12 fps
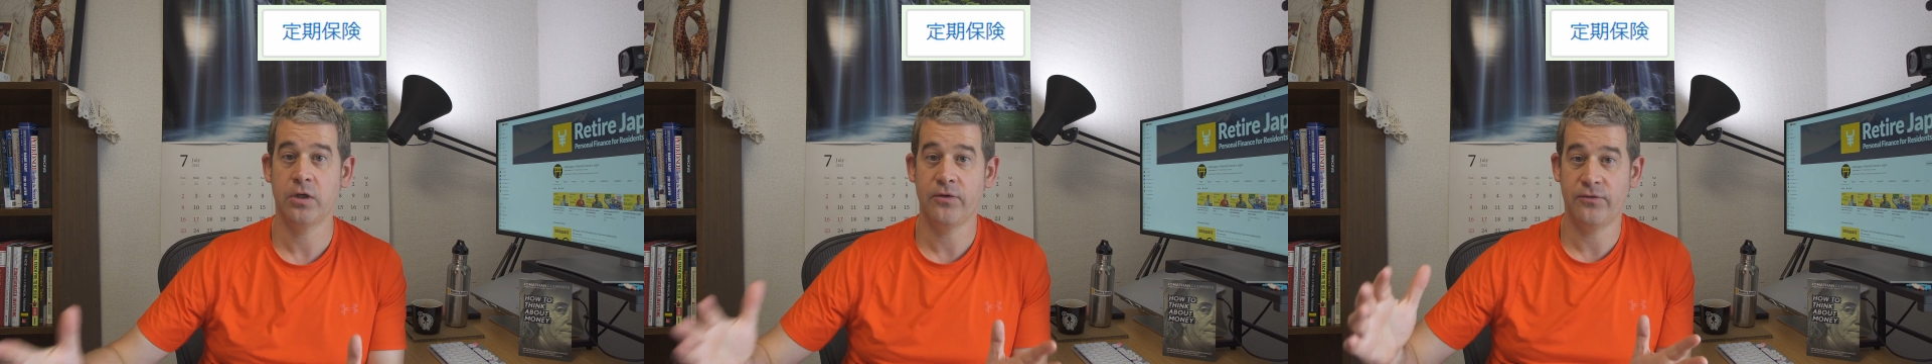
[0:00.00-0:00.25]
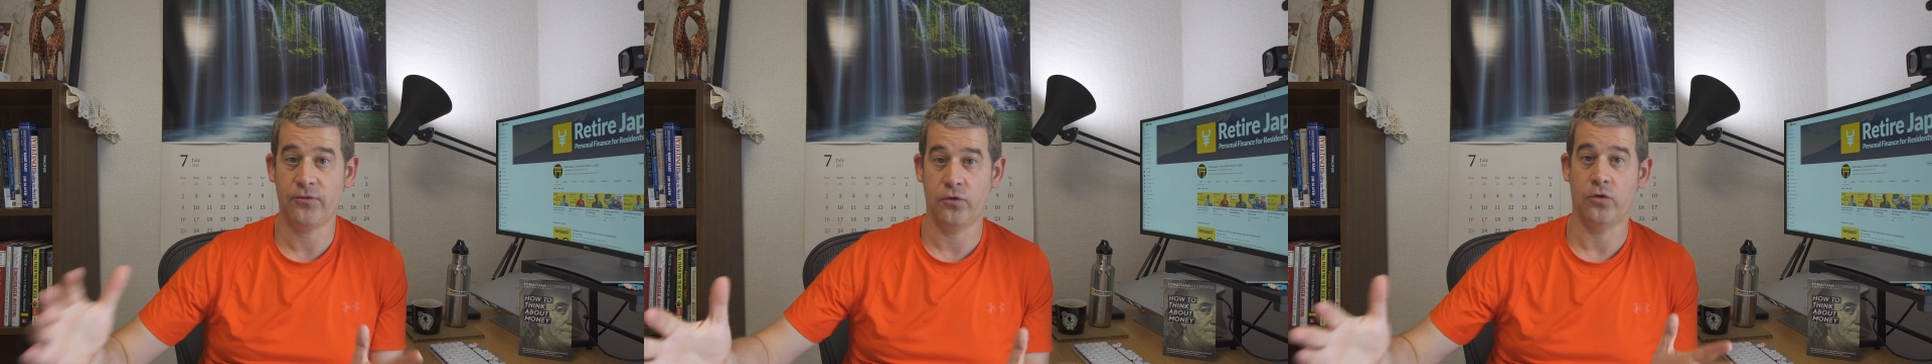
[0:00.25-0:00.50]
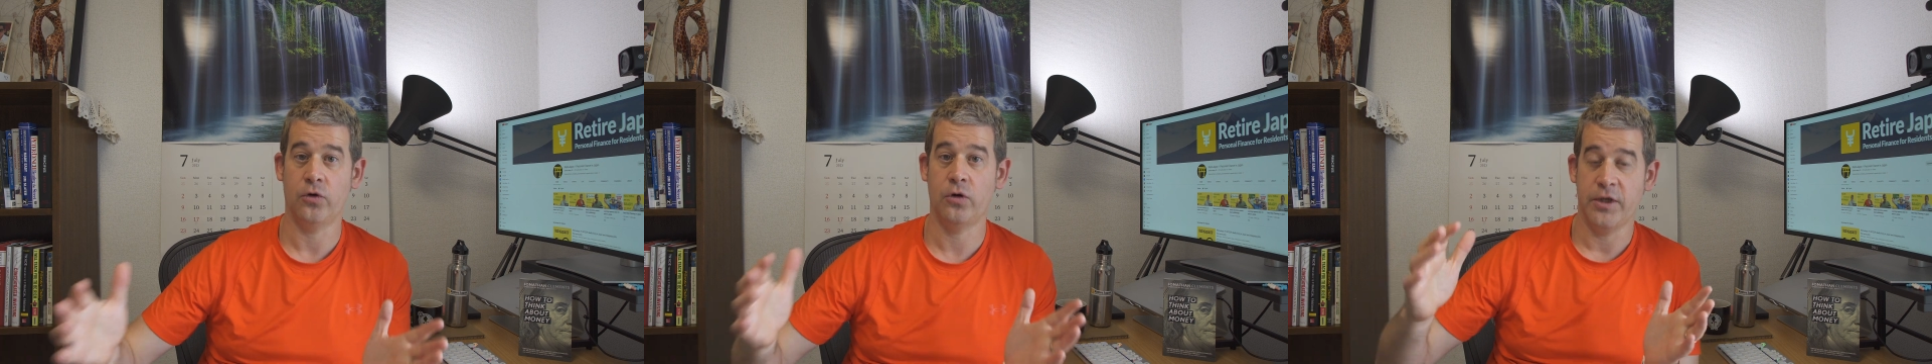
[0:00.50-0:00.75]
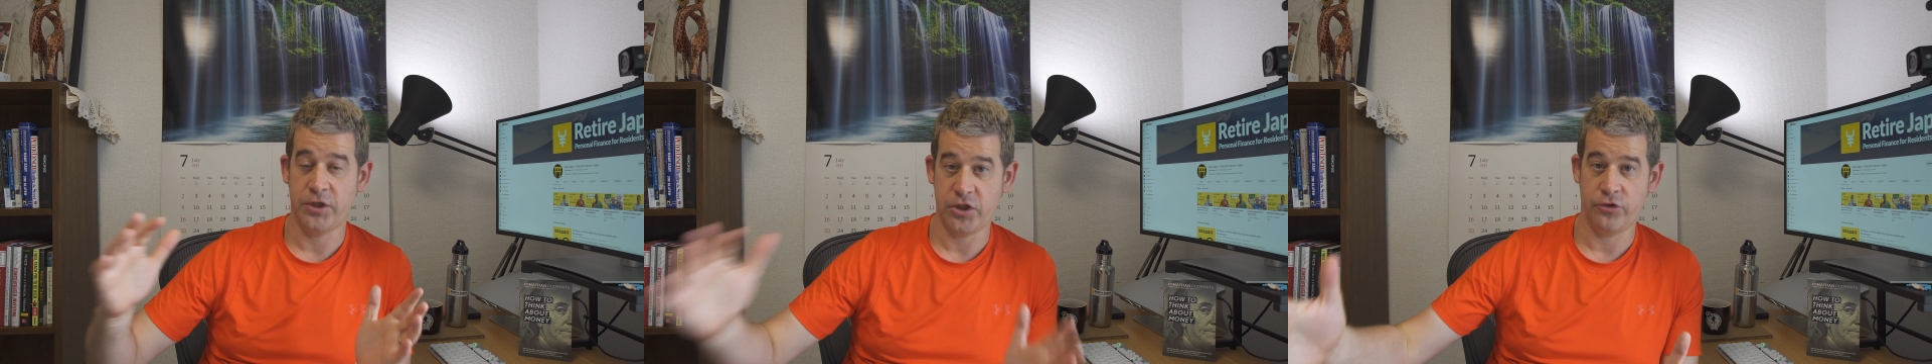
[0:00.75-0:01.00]
for
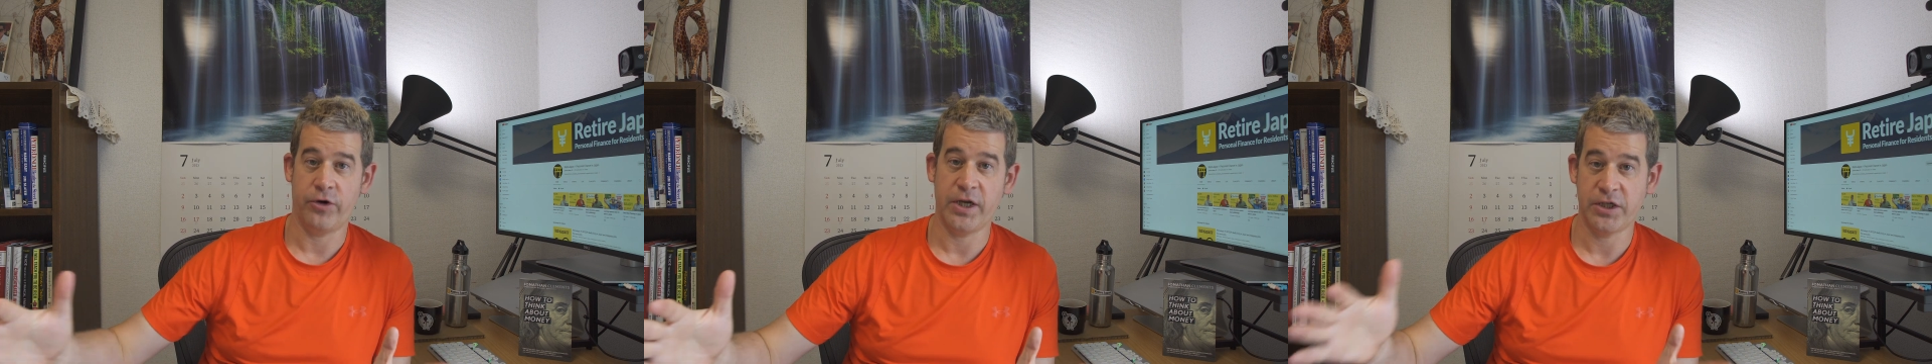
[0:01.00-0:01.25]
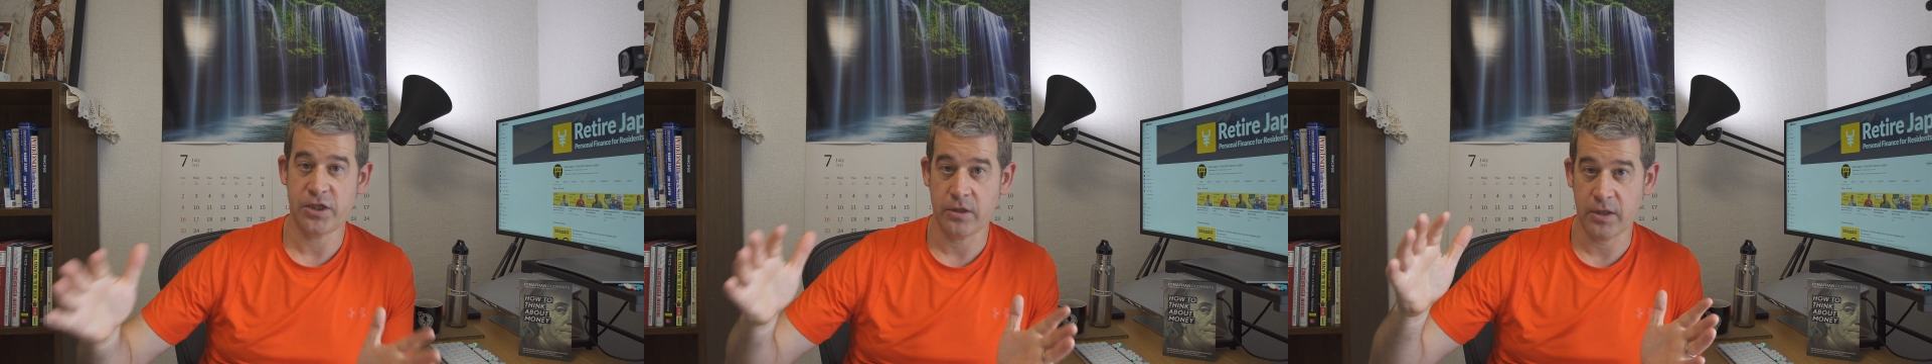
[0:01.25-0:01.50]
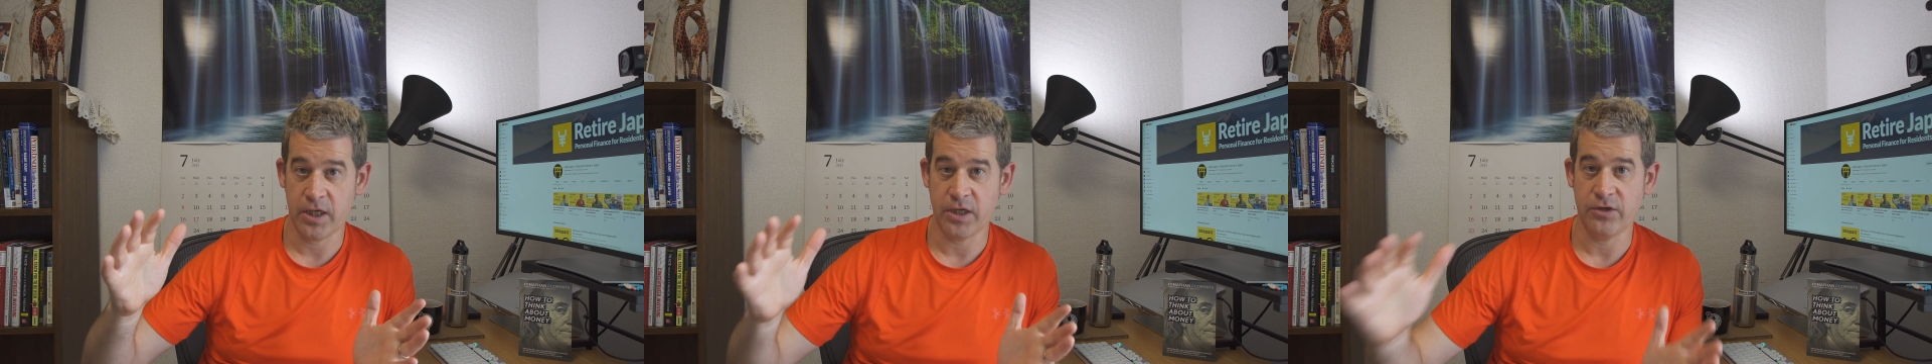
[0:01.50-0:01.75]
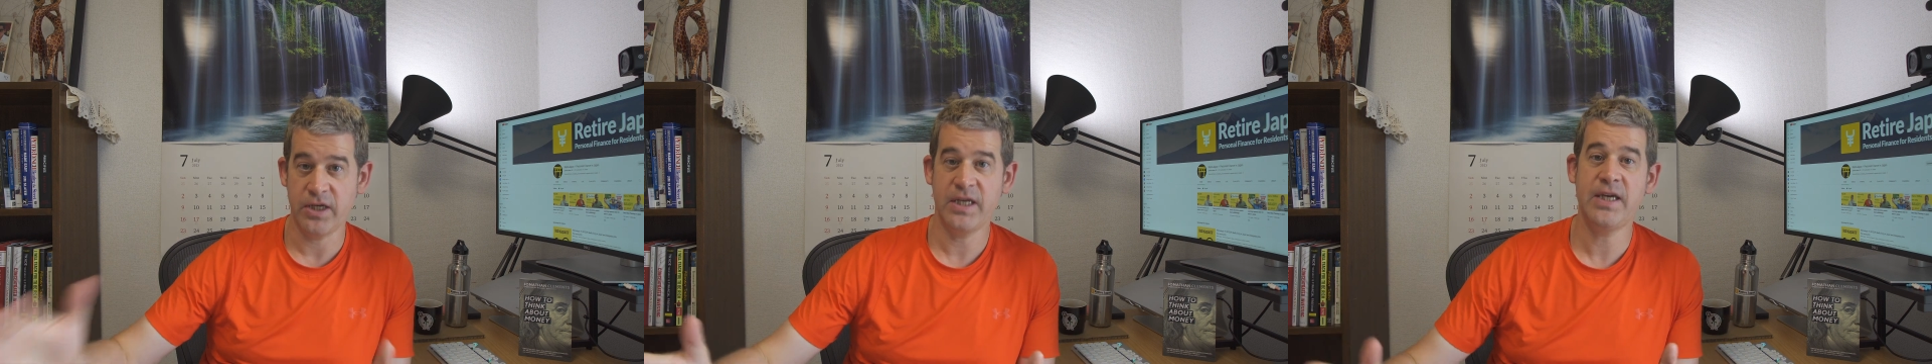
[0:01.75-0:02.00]
the duration that you
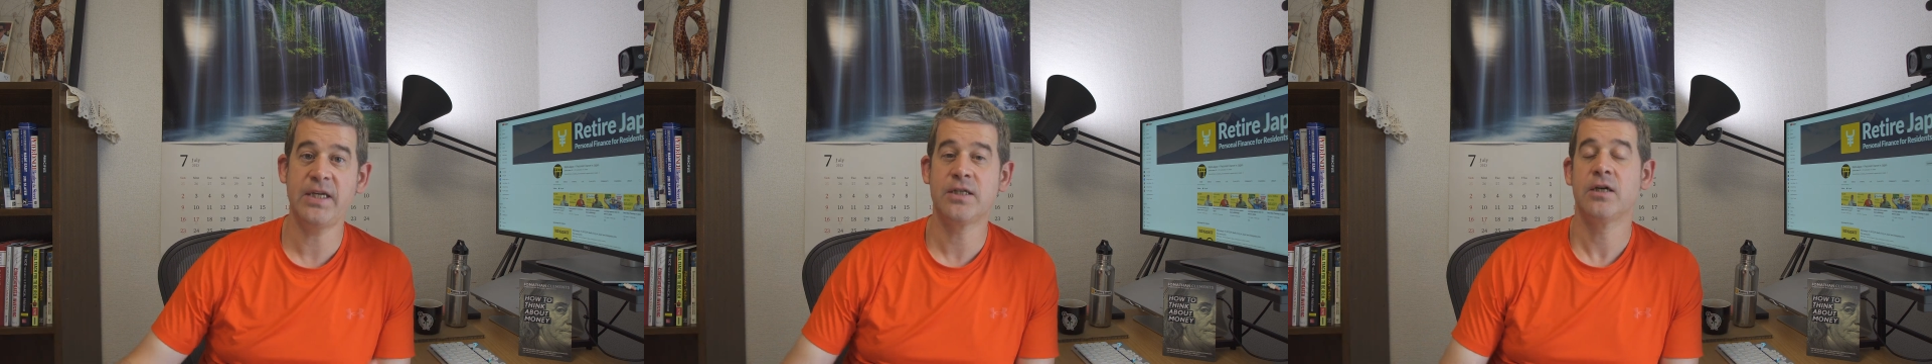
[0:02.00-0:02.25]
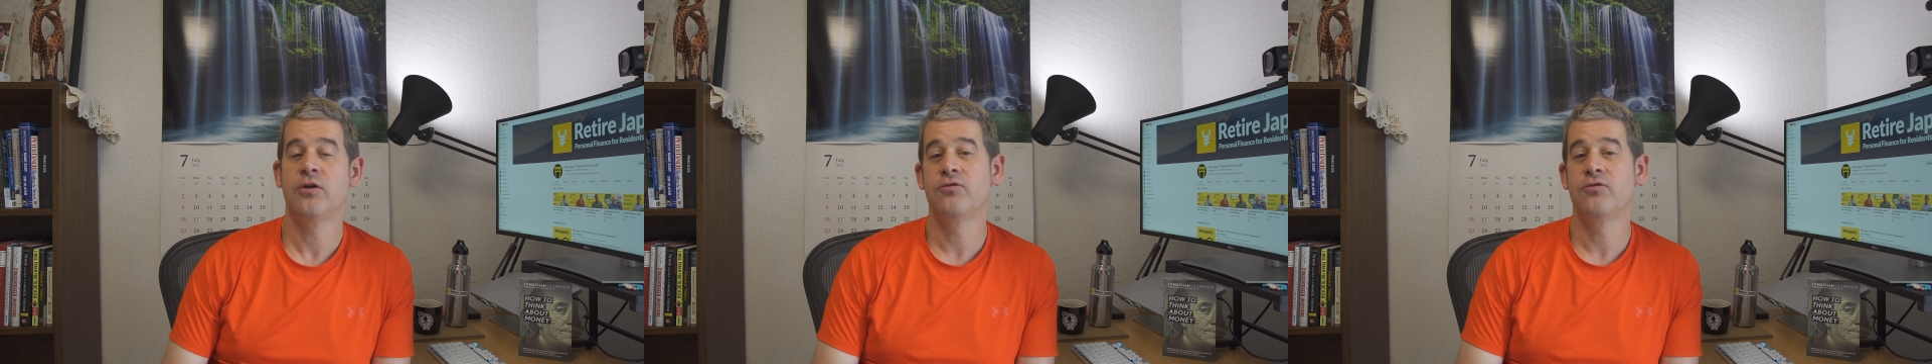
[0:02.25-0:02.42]
need,